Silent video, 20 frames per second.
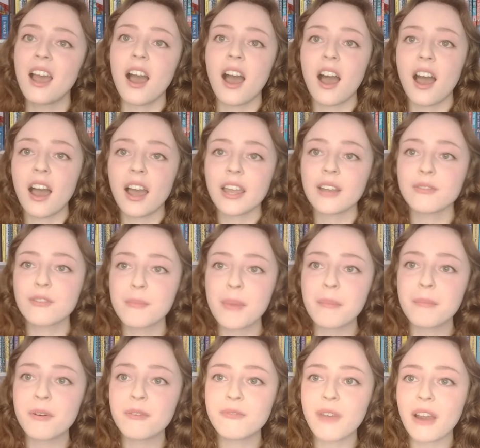I
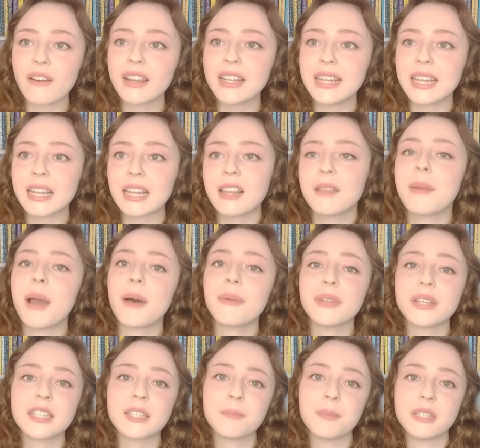remember very little about
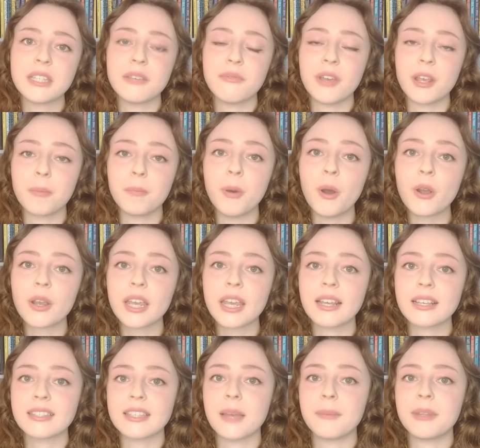this specific book,
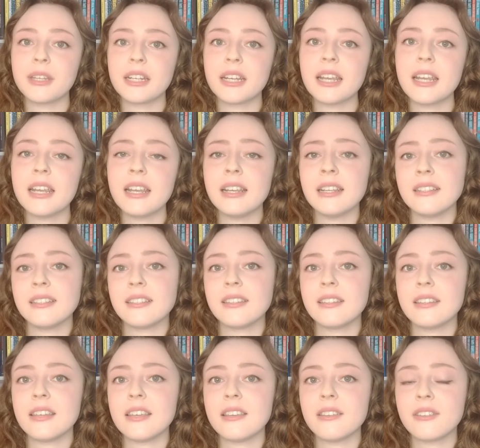except that it is
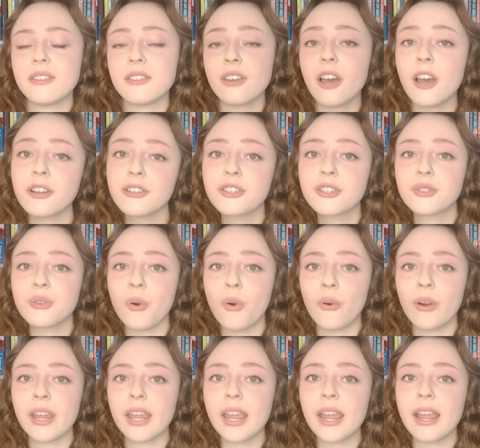the 3rd
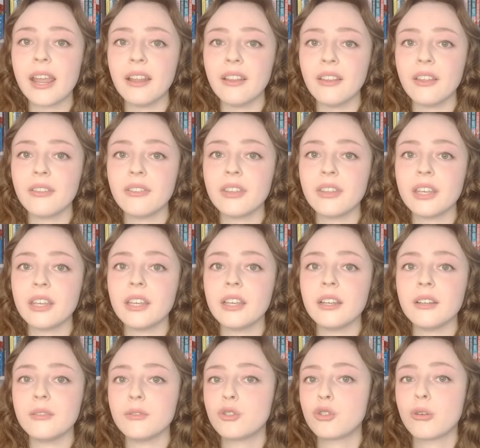story in
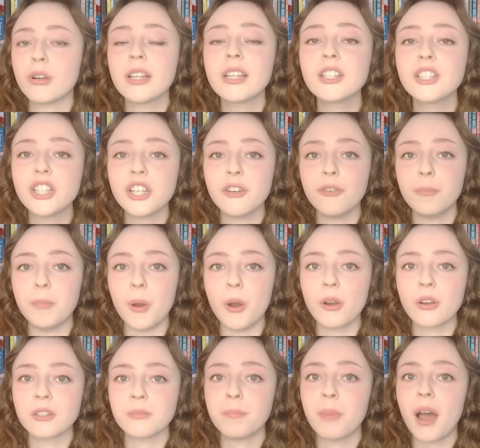the trilogy of
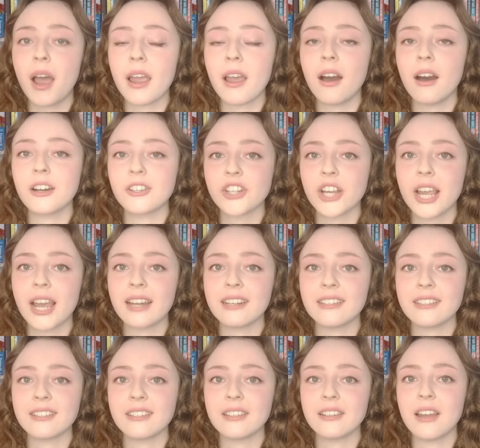books by R.J.
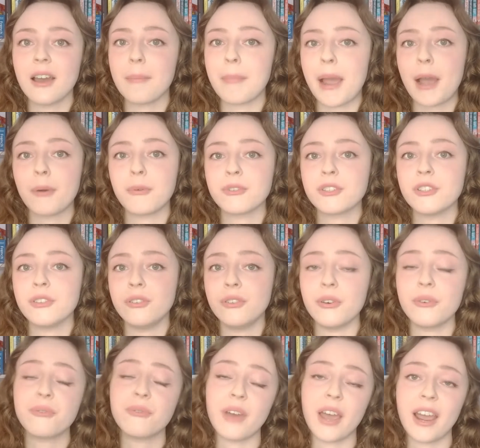Anderson about
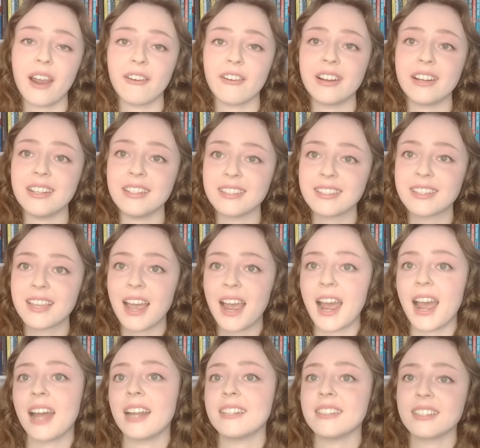the fairies,
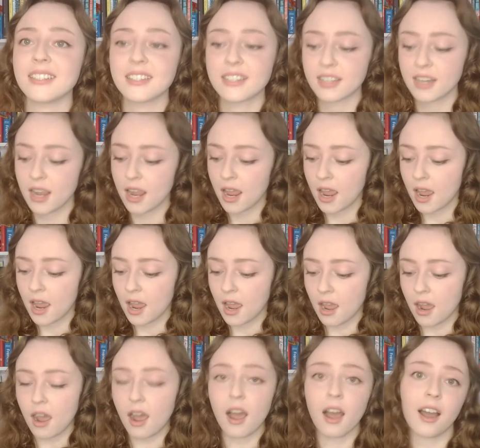and
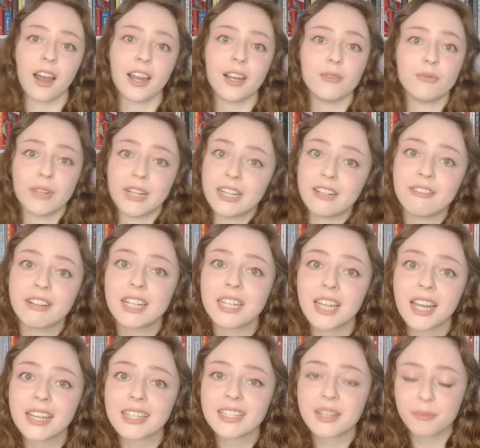I really
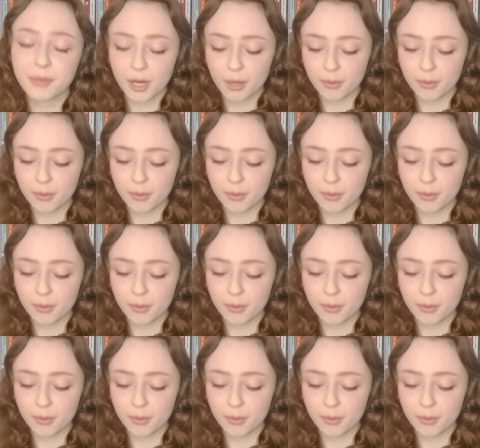liked it when I